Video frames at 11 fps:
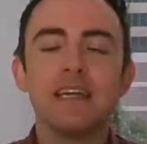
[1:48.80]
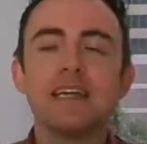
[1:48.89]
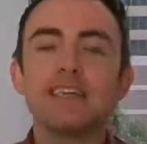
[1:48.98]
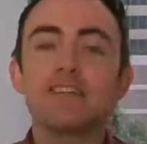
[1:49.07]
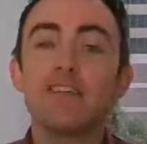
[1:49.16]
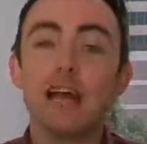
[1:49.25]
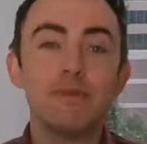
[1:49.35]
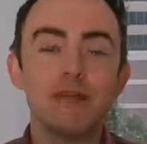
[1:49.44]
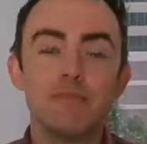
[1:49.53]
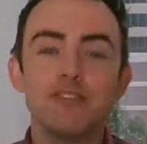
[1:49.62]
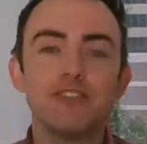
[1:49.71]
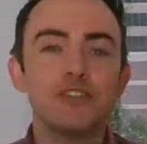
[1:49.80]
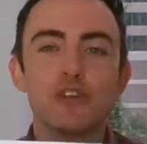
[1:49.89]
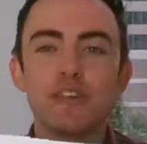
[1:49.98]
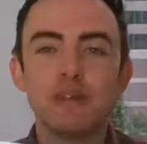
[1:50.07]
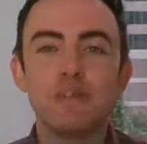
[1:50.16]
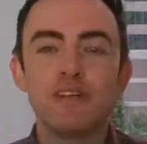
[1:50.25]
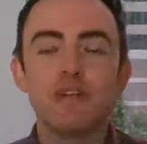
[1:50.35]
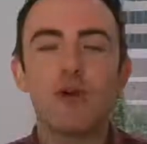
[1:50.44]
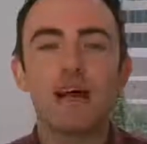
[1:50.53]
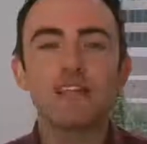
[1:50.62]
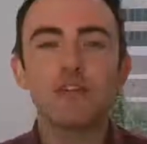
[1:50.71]
Describe image, you're simply
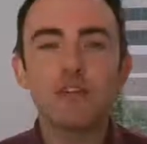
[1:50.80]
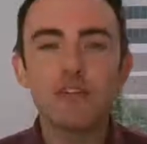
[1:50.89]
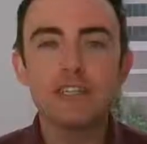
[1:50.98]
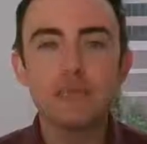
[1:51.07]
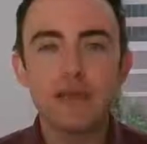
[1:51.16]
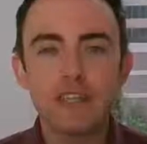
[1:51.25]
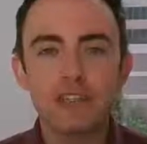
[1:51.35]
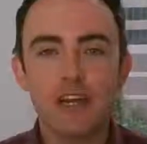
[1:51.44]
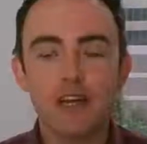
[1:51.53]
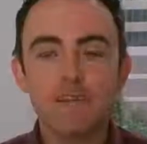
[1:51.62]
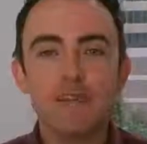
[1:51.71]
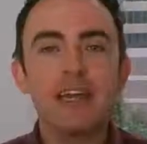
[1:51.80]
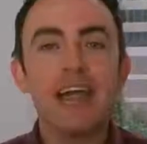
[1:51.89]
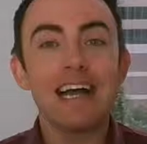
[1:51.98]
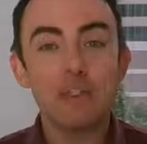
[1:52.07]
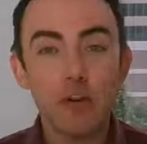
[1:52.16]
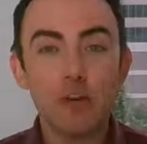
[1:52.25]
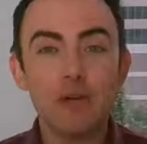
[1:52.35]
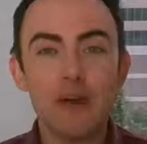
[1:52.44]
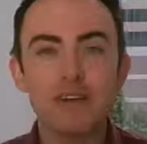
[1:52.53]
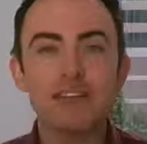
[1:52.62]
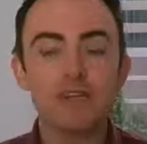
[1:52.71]
required to look at a picture and talk
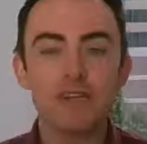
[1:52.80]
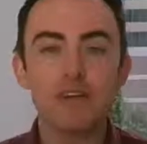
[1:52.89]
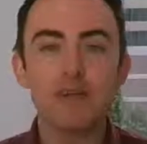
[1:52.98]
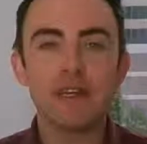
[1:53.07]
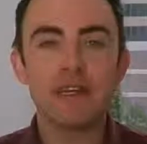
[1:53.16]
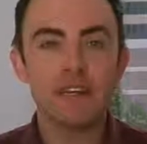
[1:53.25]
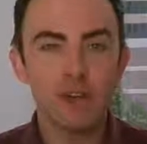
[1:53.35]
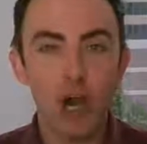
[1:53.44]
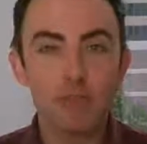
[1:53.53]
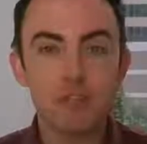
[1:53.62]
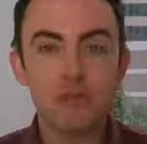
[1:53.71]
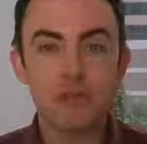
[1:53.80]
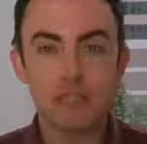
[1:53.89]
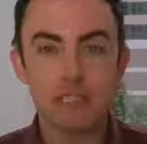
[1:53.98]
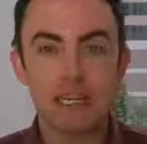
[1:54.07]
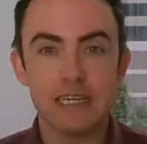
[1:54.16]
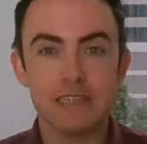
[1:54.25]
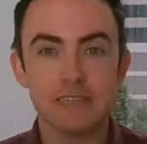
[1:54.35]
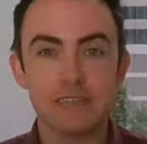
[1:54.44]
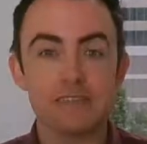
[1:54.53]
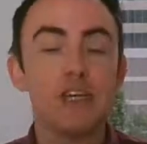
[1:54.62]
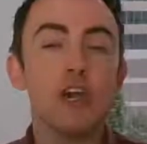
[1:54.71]
about it fluently for up to 40
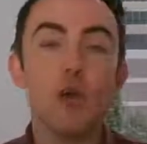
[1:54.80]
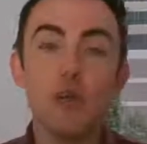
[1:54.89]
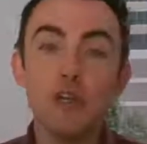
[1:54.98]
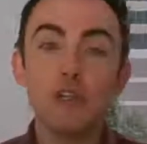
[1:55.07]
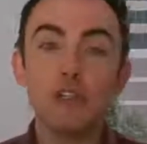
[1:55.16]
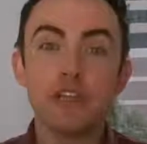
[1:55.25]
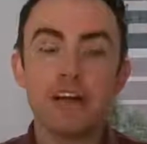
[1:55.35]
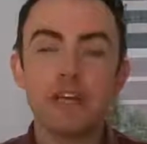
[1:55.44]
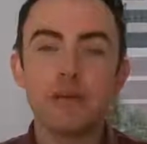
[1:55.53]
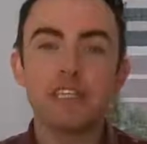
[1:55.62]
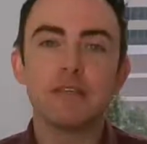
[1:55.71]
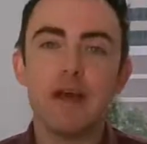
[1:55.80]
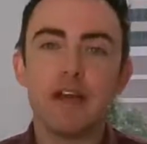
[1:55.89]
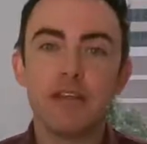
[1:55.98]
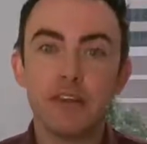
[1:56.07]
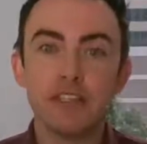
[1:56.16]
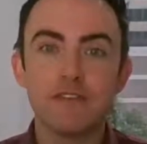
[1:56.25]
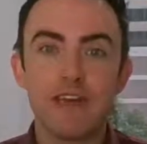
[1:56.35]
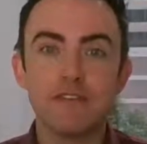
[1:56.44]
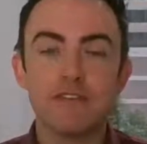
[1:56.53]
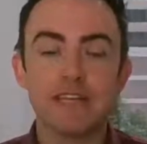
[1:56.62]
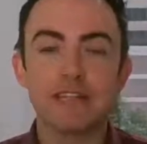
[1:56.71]
seconds. We usually recommend about
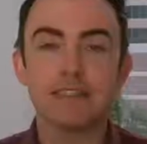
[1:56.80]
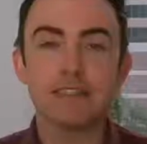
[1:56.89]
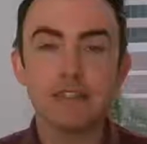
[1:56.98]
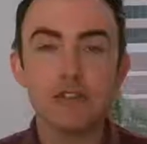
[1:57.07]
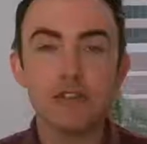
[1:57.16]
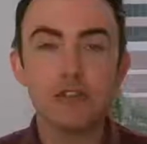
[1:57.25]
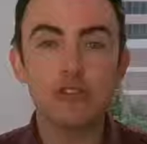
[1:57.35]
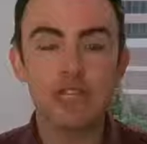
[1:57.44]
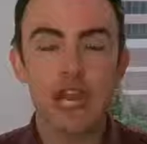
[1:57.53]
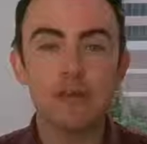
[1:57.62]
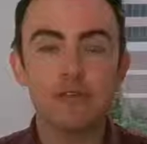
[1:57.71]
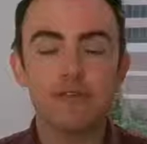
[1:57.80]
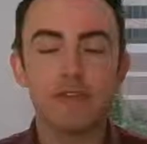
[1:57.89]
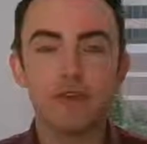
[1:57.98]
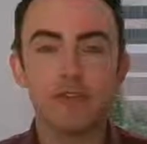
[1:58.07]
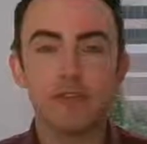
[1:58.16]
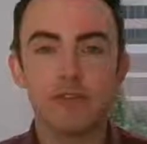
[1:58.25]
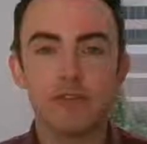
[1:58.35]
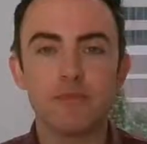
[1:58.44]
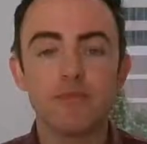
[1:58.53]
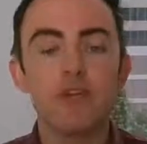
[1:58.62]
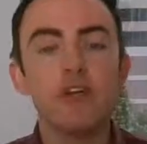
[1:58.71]
35 seconds is a good time to focus on.
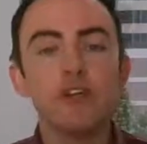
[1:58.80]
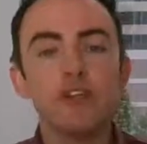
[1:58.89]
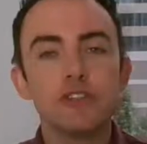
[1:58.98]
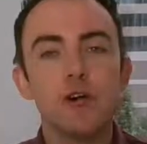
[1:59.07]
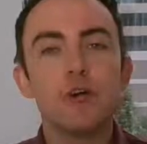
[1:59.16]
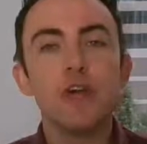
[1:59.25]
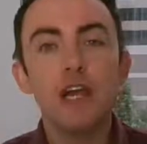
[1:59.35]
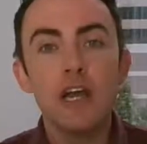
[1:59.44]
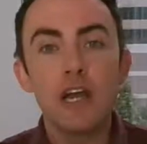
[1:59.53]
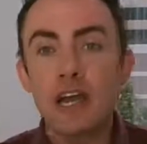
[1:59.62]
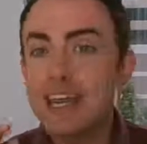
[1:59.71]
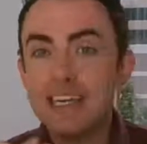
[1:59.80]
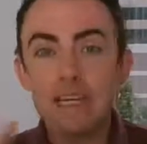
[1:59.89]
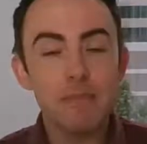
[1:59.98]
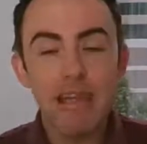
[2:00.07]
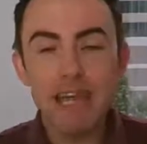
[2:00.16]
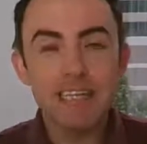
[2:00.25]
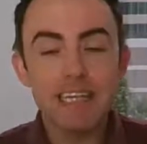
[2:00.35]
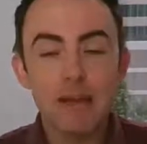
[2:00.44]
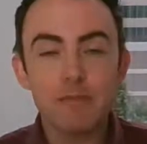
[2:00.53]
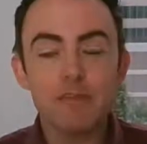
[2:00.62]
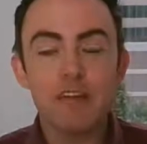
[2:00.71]
So it can be any
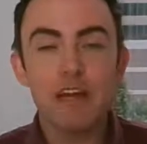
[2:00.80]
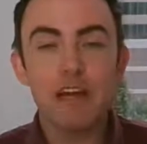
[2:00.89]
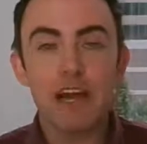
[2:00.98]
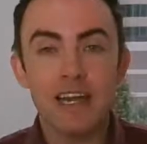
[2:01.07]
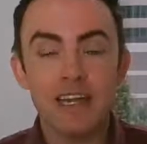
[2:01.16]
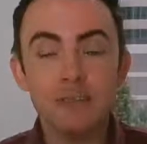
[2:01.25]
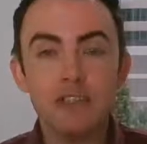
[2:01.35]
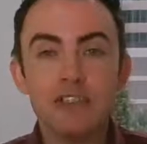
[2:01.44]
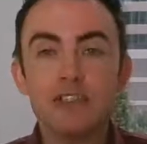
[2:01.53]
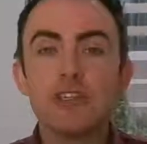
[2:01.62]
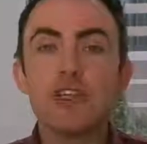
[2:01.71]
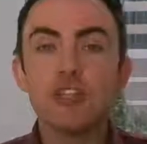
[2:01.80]
type of image.